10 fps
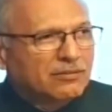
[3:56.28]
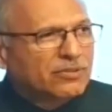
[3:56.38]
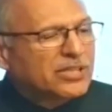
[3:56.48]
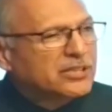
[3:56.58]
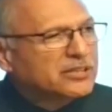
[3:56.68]

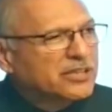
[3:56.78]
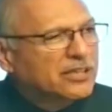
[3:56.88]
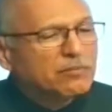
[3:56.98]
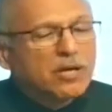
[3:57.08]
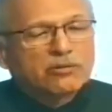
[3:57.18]
we can say
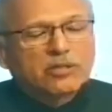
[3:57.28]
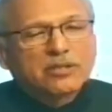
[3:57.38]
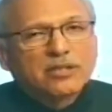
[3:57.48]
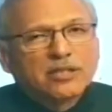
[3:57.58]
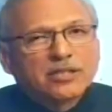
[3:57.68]
about it,
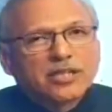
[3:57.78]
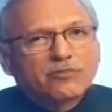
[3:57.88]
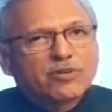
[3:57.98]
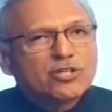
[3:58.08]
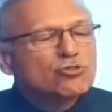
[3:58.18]
that
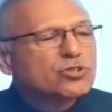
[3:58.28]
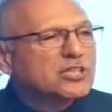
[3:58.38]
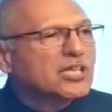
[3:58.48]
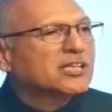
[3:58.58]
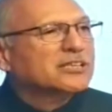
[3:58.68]
when you
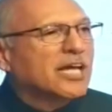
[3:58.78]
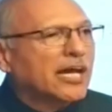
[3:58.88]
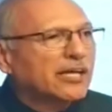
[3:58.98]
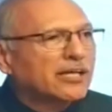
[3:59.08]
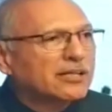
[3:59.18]
see a child,